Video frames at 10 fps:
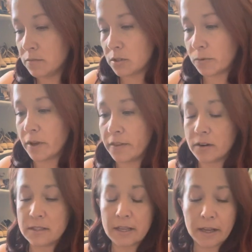So whether
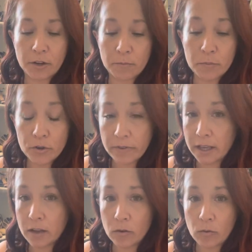it's like you're
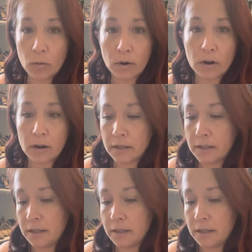moving or